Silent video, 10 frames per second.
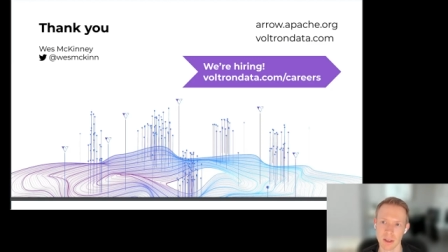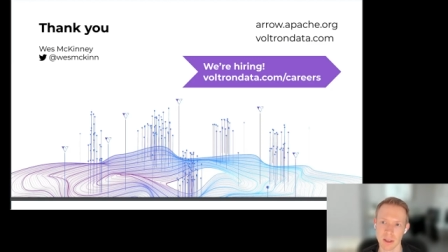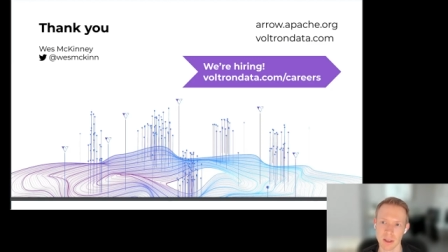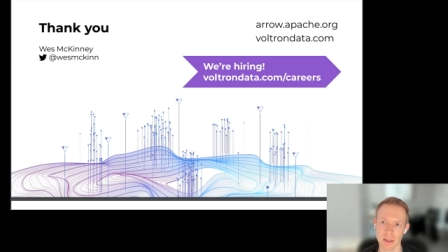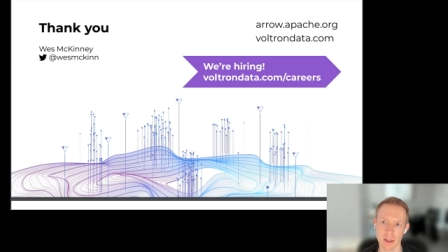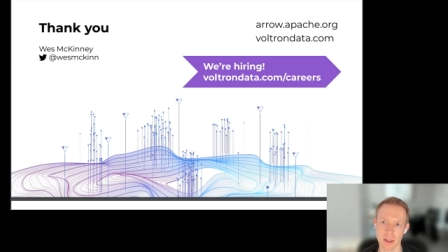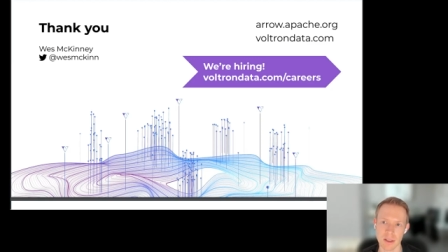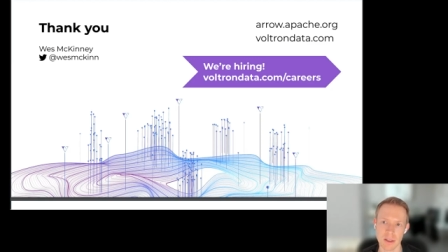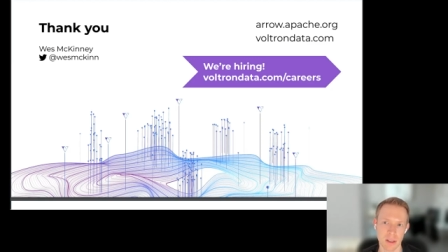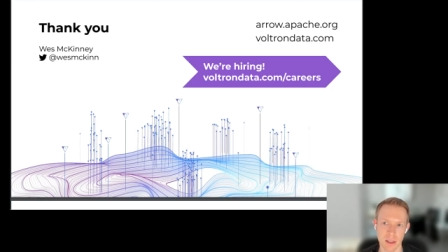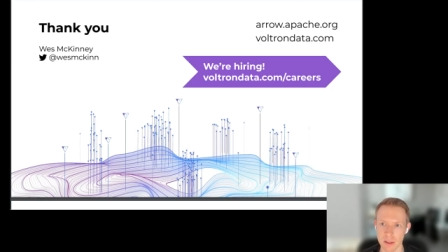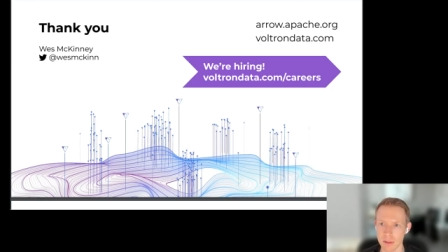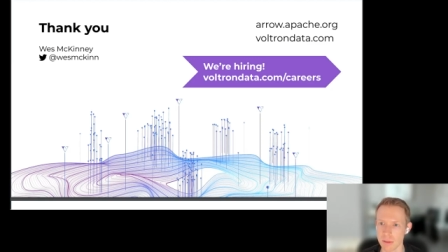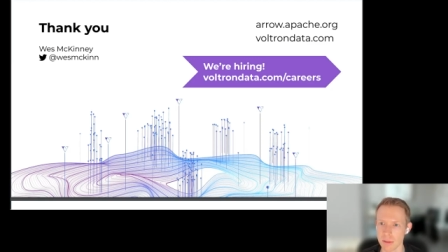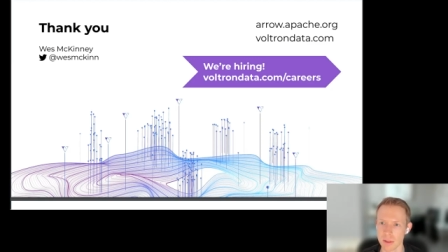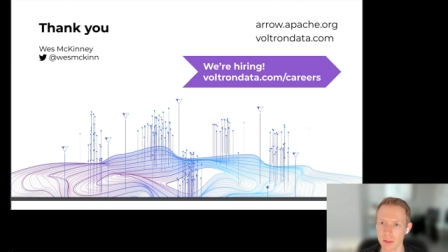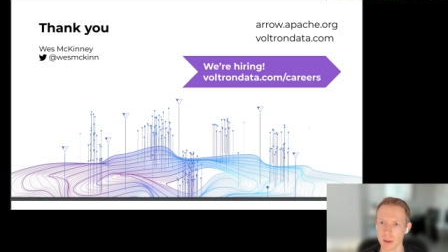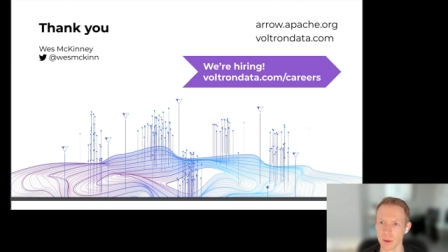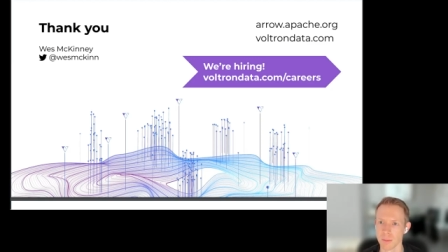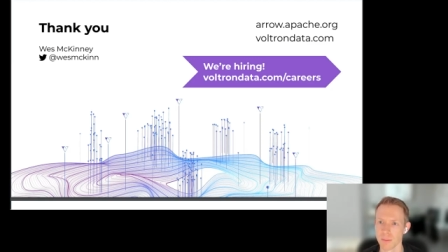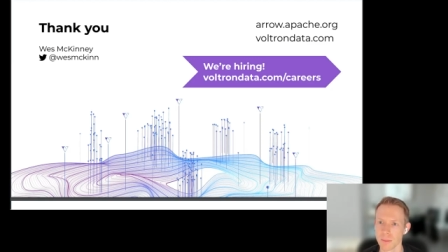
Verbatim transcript: in uh, in seeing you know